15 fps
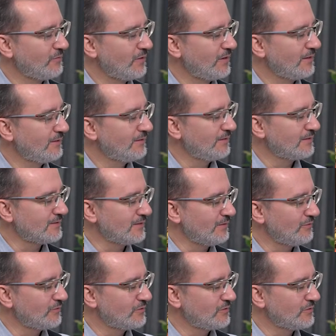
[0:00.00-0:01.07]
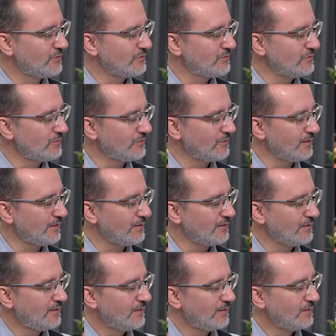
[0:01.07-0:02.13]
1, there's level 2, so you can
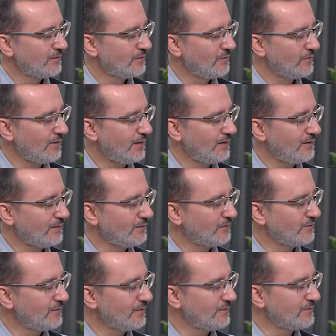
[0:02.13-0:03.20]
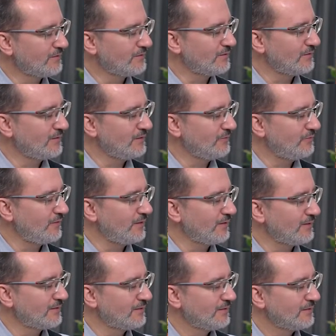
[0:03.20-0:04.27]
go ahead and look into the
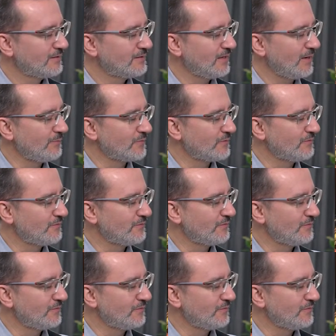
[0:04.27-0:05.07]
different types of